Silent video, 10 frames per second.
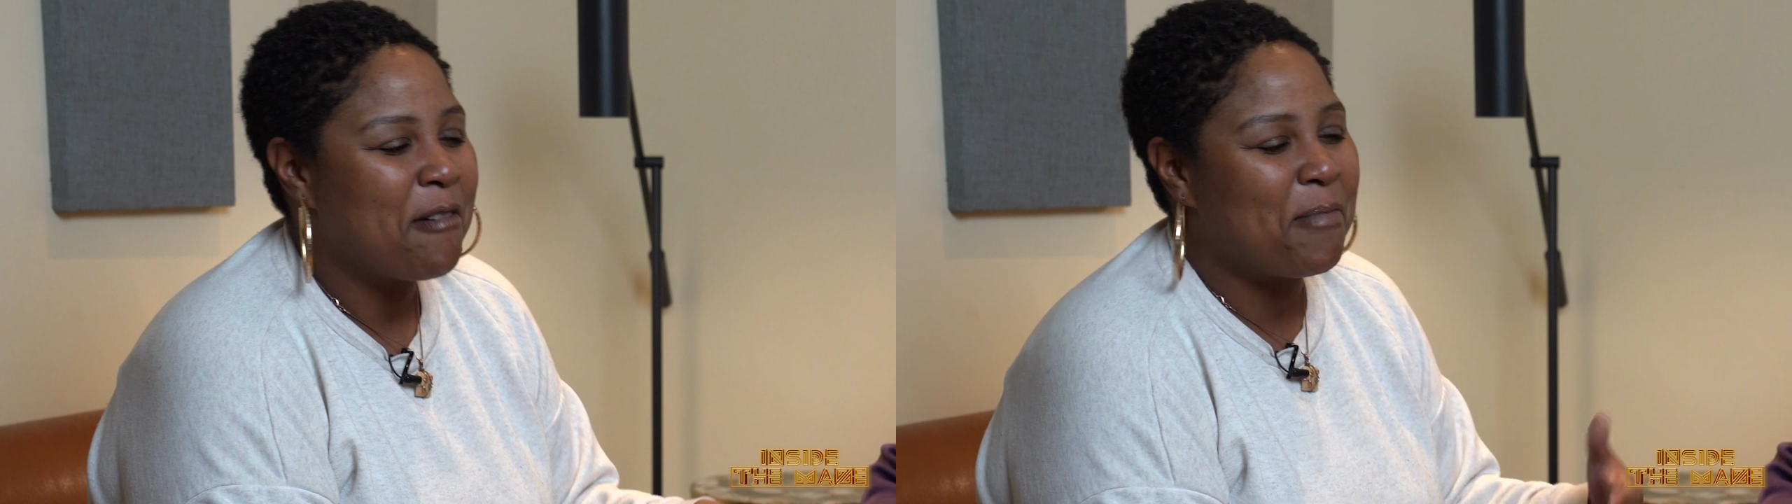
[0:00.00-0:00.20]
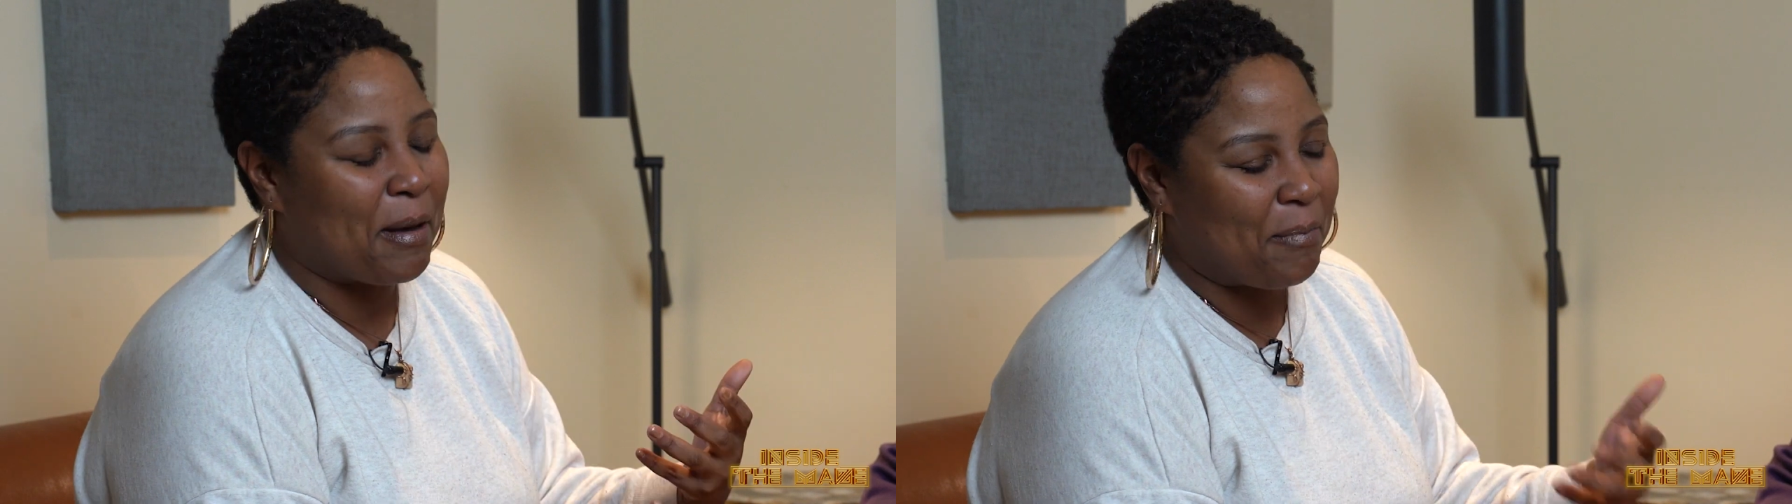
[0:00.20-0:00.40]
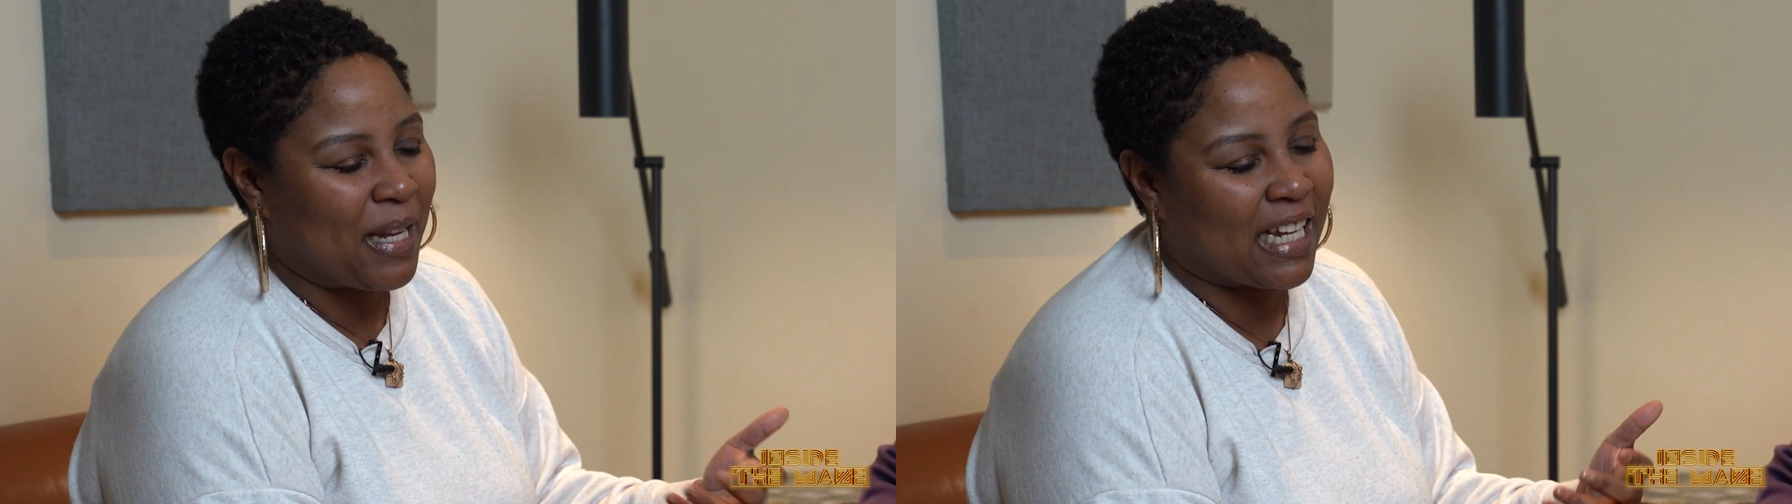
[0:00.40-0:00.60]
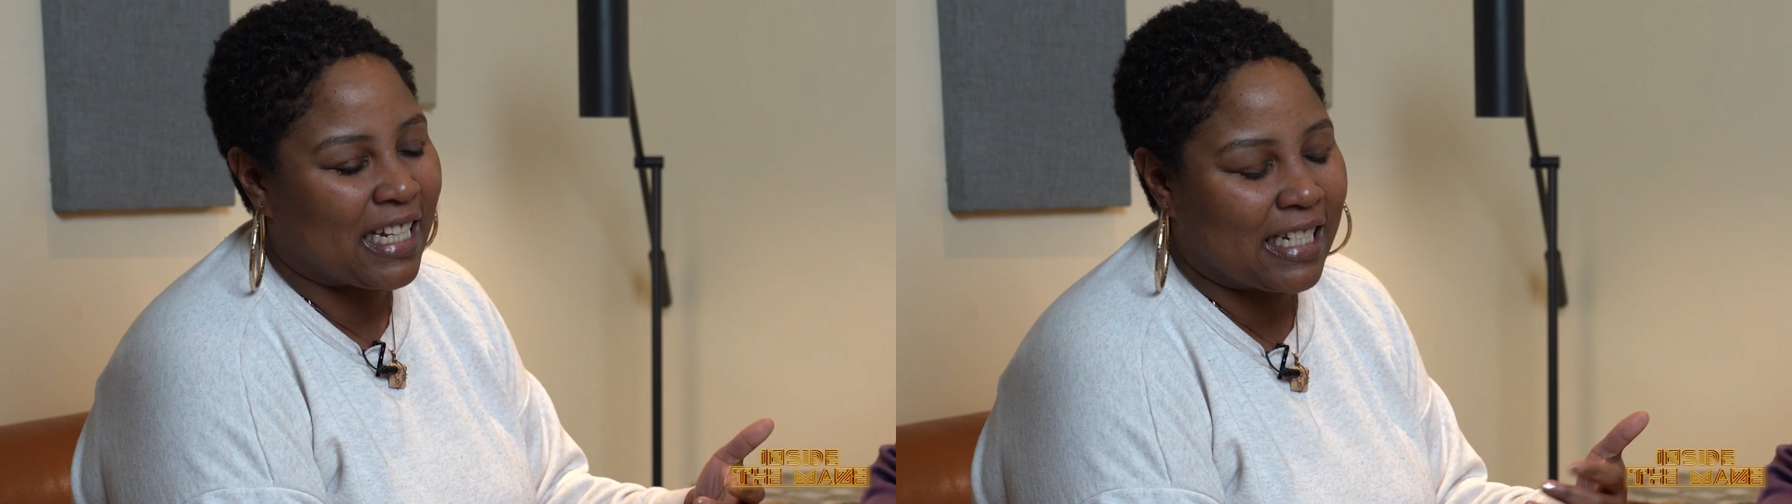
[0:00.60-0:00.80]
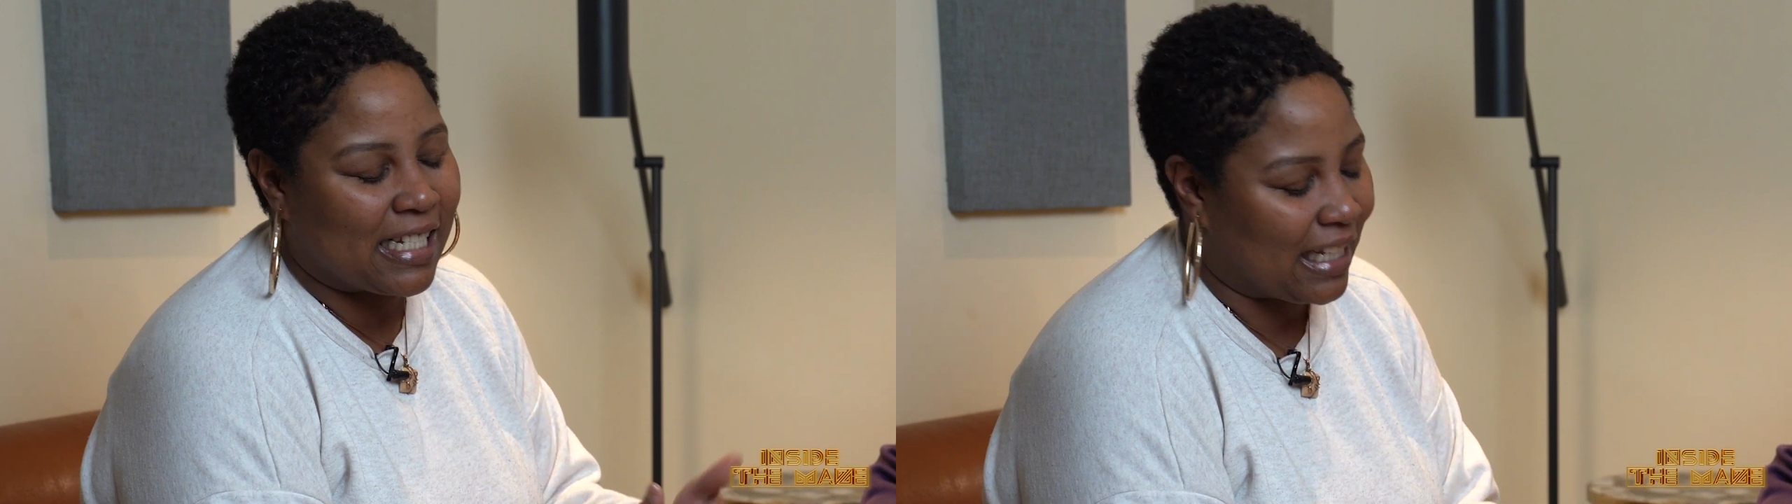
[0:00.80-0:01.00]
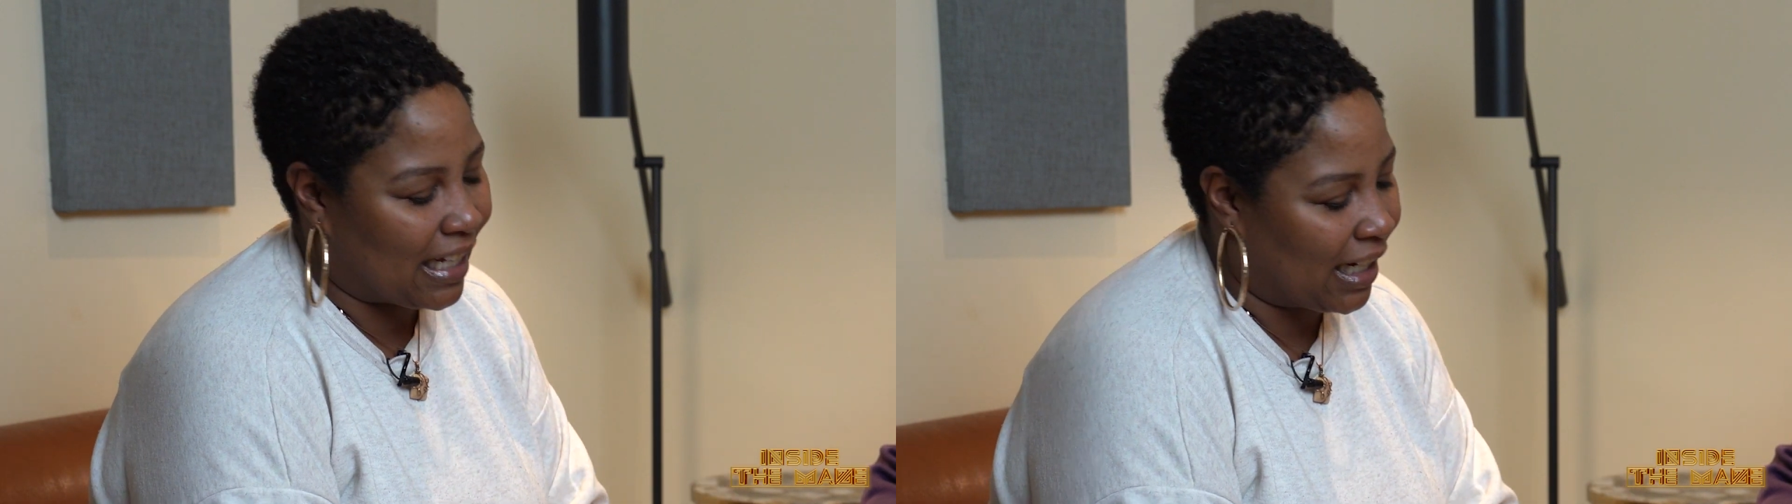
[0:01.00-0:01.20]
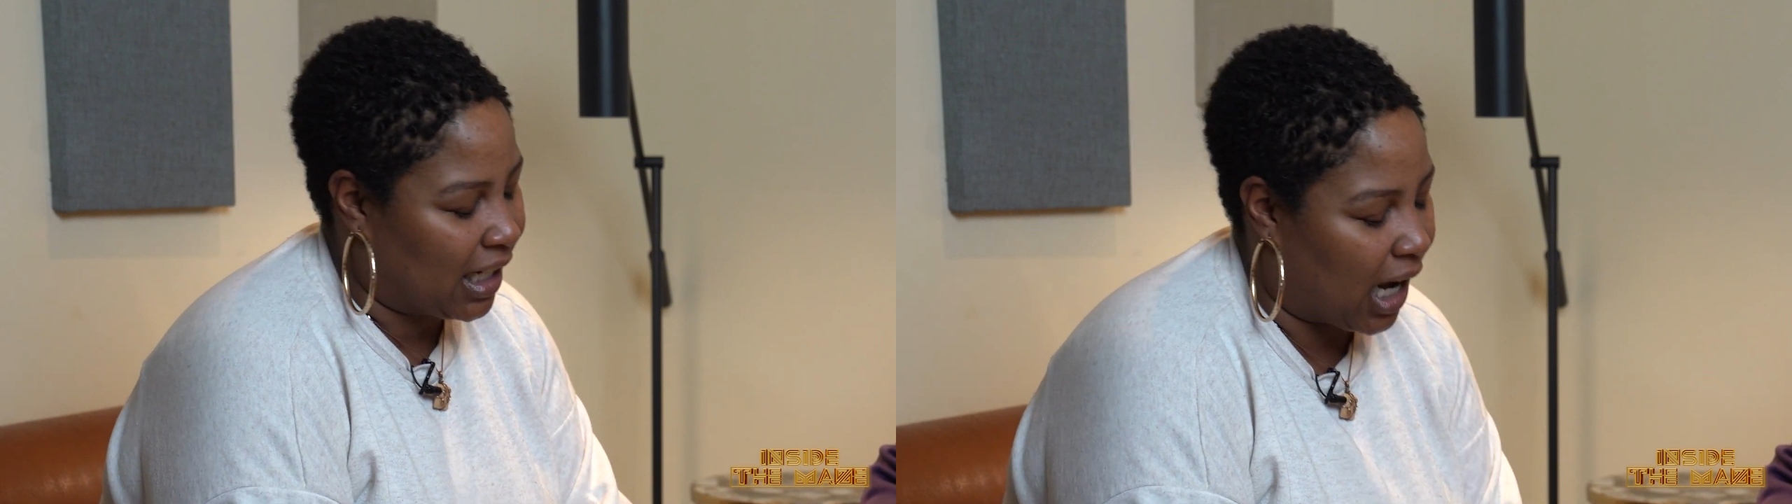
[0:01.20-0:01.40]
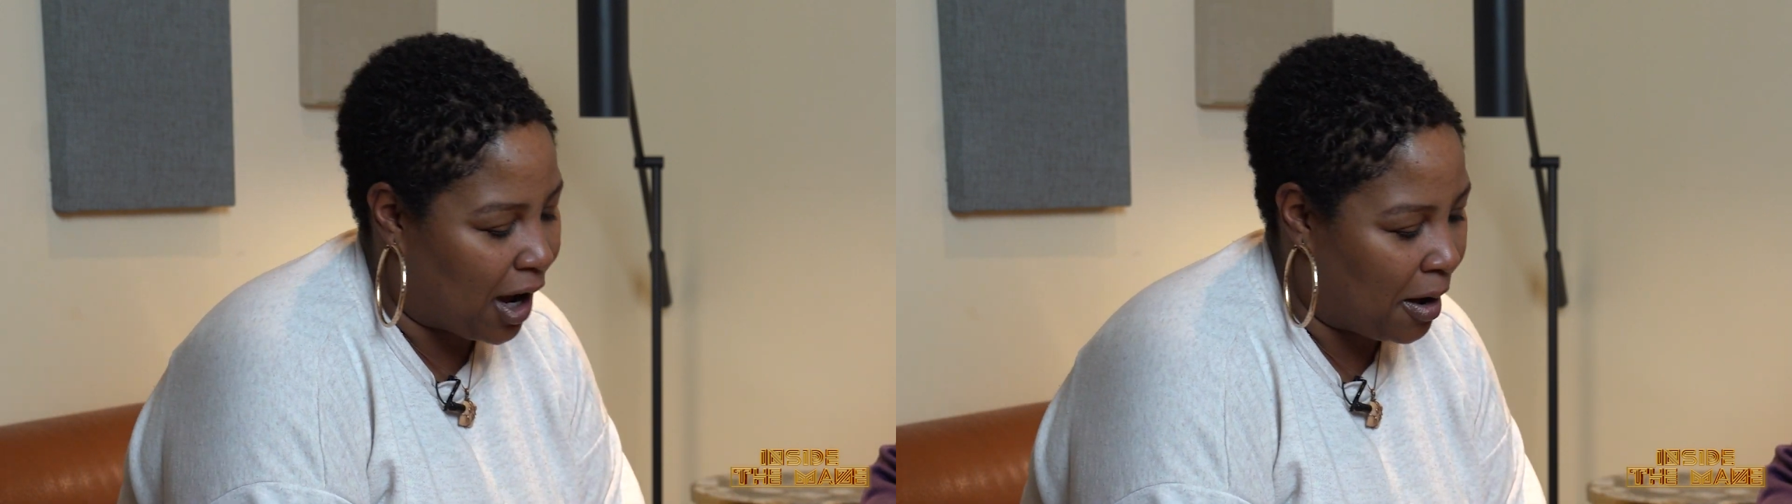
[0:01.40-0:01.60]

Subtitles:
But being in the scene,